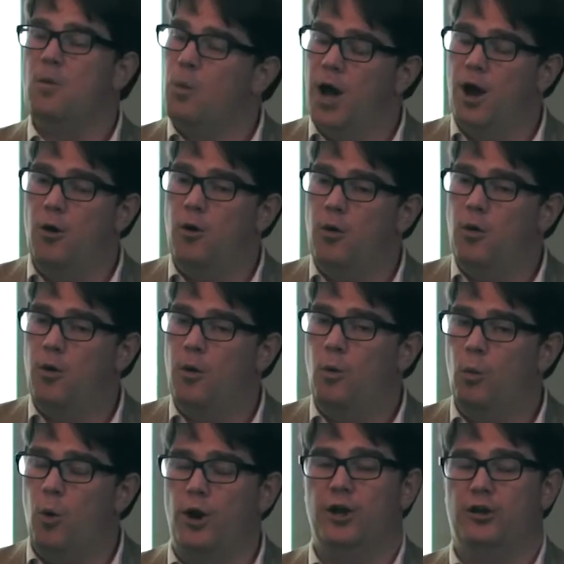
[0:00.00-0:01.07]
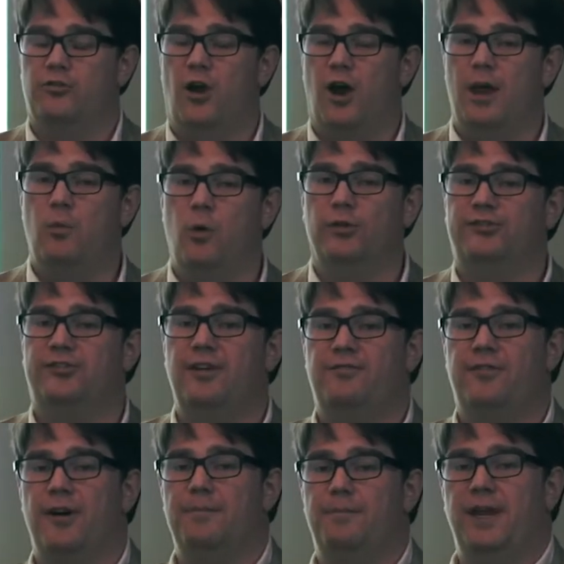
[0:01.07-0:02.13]
Well, WannaCry was
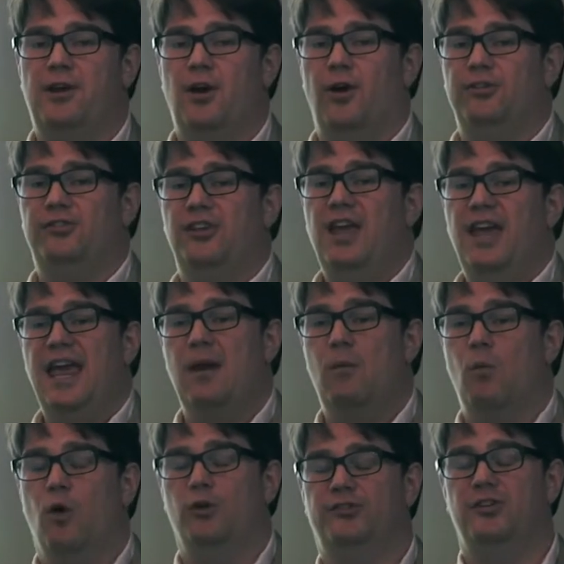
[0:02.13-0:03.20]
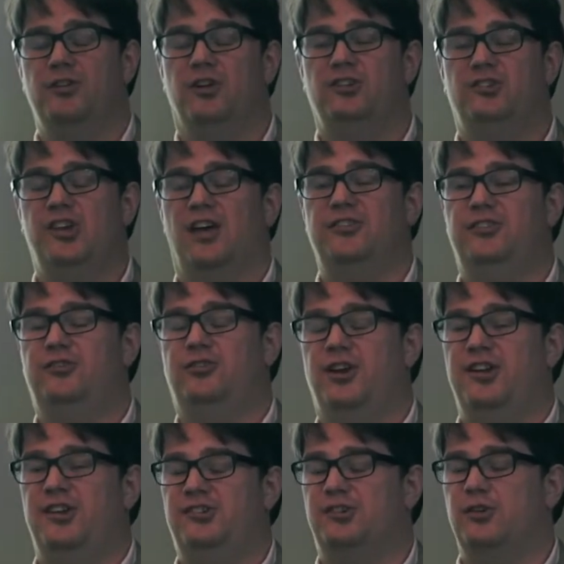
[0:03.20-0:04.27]
different because it wasn't just
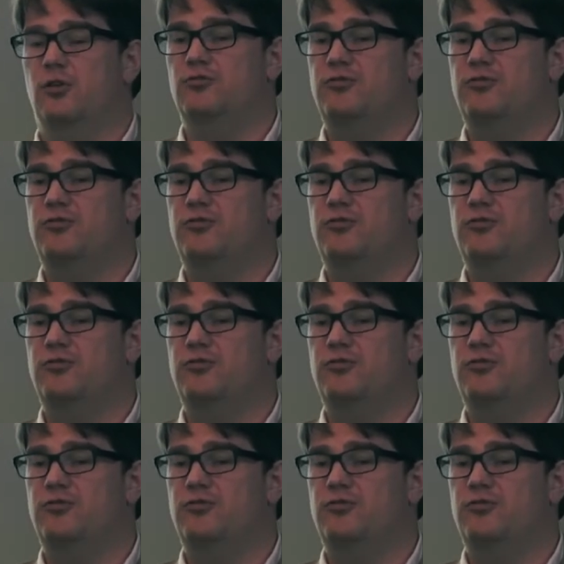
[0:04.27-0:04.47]
traditional